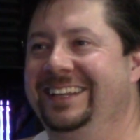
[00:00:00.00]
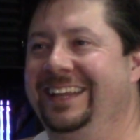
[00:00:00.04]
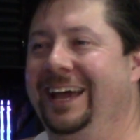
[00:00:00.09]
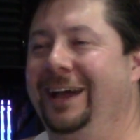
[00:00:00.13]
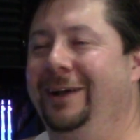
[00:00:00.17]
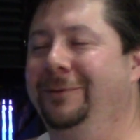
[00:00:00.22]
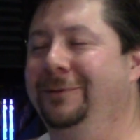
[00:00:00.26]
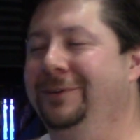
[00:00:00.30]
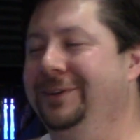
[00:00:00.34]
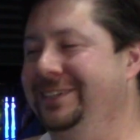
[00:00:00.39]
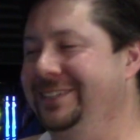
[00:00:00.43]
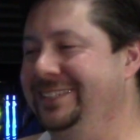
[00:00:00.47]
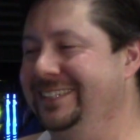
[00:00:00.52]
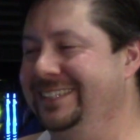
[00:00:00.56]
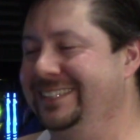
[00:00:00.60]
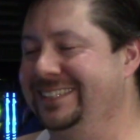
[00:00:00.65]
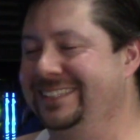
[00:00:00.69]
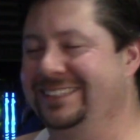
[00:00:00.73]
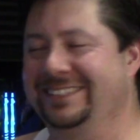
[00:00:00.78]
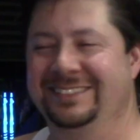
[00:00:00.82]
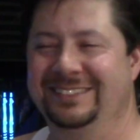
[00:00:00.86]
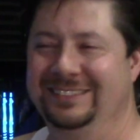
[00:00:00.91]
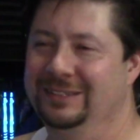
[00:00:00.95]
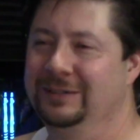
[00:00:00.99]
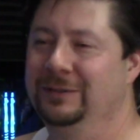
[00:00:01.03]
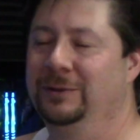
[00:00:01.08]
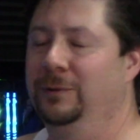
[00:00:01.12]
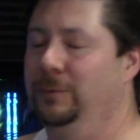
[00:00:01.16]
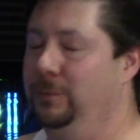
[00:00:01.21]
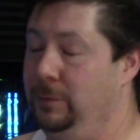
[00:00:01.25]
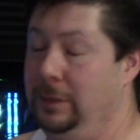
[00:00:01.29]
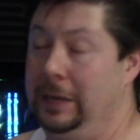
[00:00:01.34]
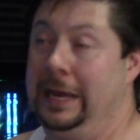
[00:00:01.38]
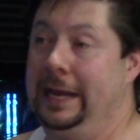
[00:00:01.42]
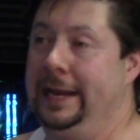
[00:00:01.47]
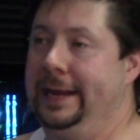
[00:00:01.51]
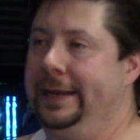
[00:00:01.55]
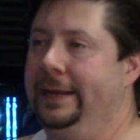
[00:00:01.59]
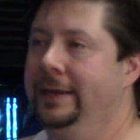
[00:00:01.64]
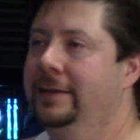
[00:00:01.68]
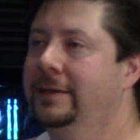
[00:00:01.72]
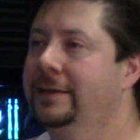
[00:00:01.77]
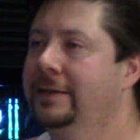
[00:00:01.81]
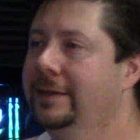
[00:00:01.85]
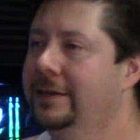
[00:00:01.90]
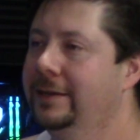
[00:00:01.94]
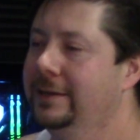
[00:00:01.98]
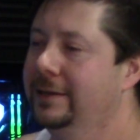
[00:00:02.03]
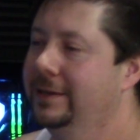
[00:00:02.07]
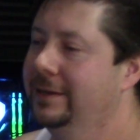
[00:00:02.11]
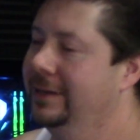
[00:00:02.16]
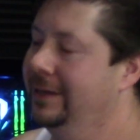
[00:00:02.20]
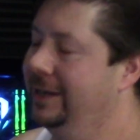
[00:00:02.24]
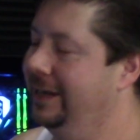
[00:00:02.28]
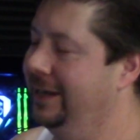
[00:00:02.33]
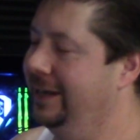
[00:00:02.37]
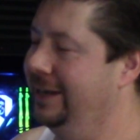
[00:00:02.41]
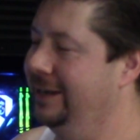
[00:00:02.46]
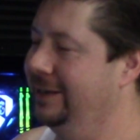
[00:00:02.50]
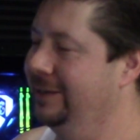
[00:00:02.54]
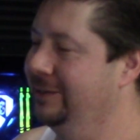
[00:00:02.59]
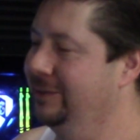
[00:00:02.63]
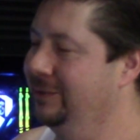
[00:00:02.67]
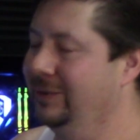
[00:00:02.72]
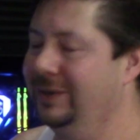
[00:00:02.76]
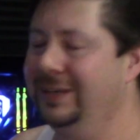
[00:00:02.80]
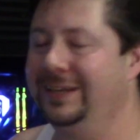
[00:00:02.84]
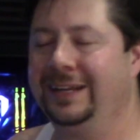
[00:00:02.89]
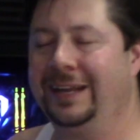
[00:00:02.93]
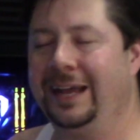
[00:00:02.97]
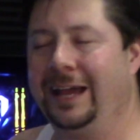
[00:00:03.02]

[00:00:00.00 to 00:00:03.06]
that were just why what had